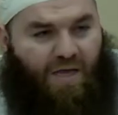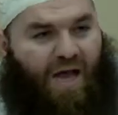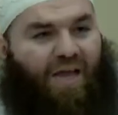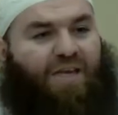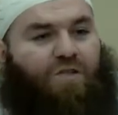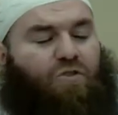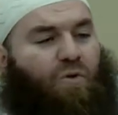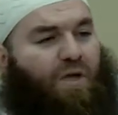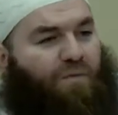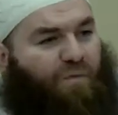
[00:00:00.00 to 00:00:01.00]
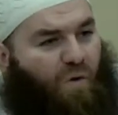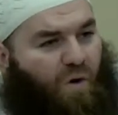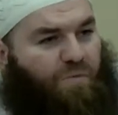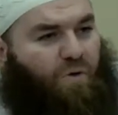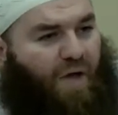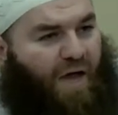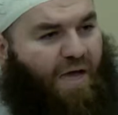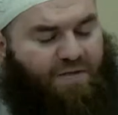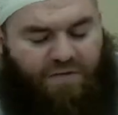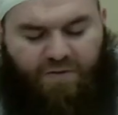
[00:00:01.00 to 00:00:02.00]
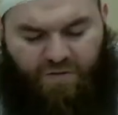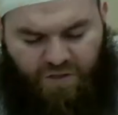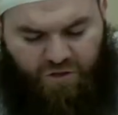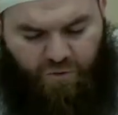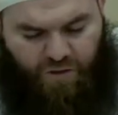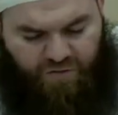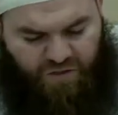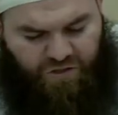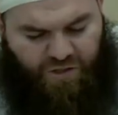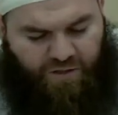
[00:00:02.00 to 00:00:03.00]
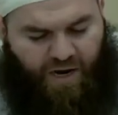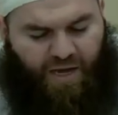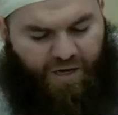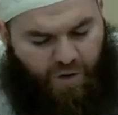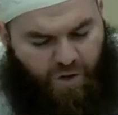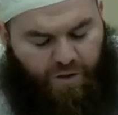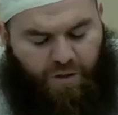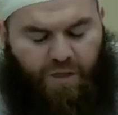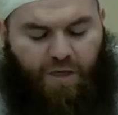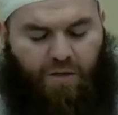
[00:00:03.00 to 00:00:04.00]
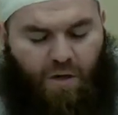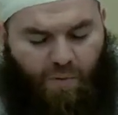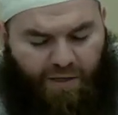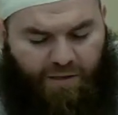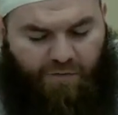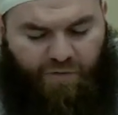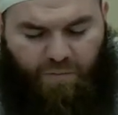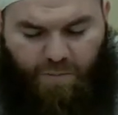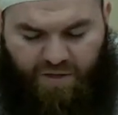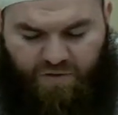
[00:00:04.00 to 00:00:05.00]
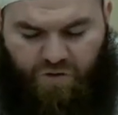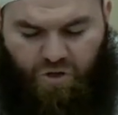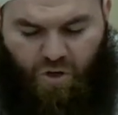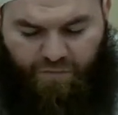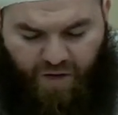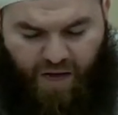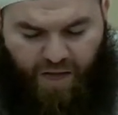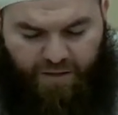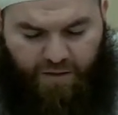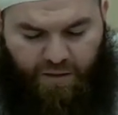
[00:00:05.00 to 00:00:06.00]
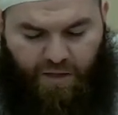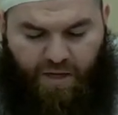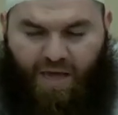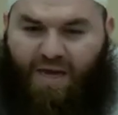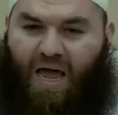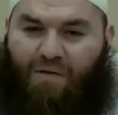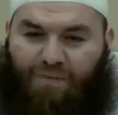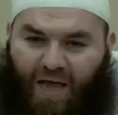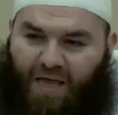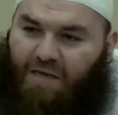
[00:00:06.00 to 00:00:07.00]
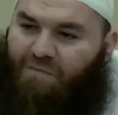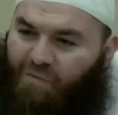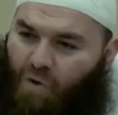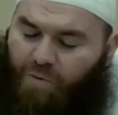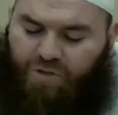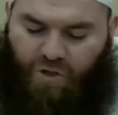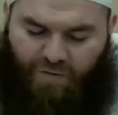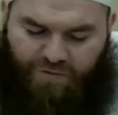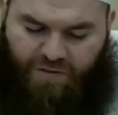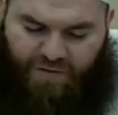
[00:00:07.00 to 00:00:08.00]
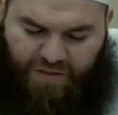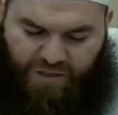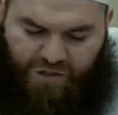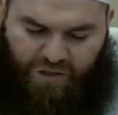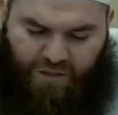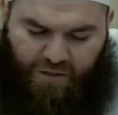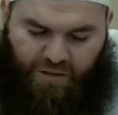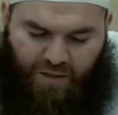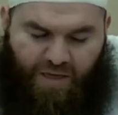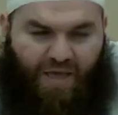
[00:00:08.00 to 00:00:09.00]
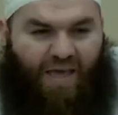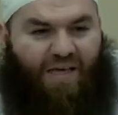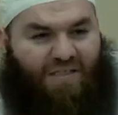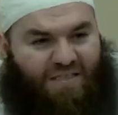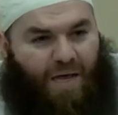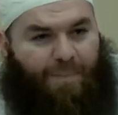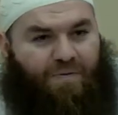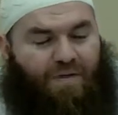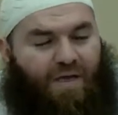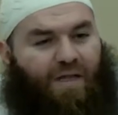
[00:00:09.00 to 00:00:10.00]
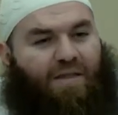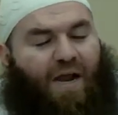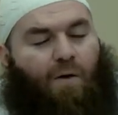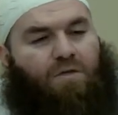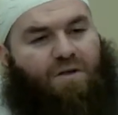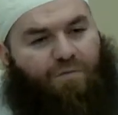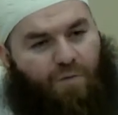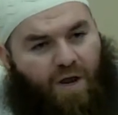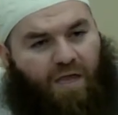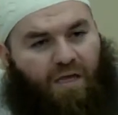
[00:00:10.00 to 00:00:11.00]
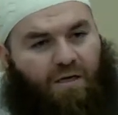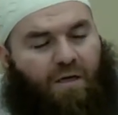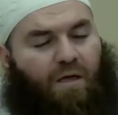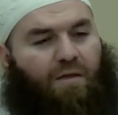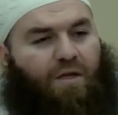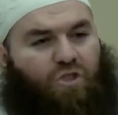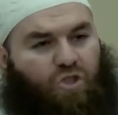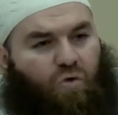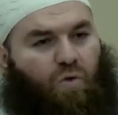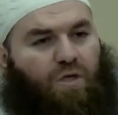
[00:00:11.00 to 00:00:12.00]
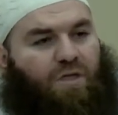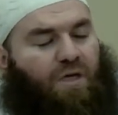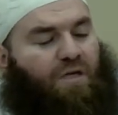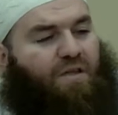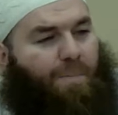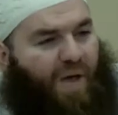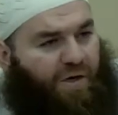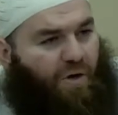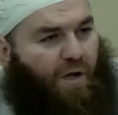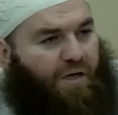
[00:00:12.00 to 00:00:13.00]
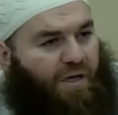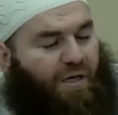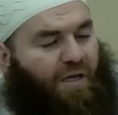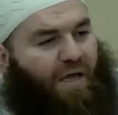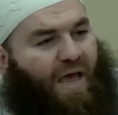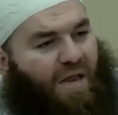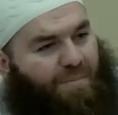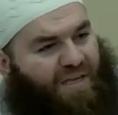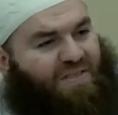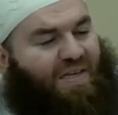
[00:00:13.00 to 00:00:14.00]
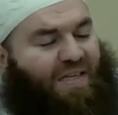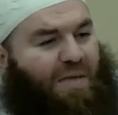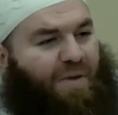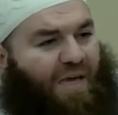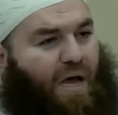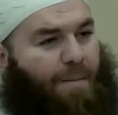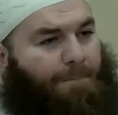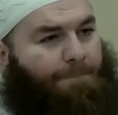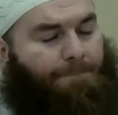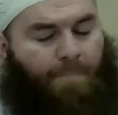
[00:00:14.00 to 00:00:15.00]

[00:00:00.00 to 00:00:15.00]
I need to inform you guys and to teach you a teaching that I heard directly from the Messenger of God. And I have not informed you of this teaching, except that I was afraid that you would depend on it and basically become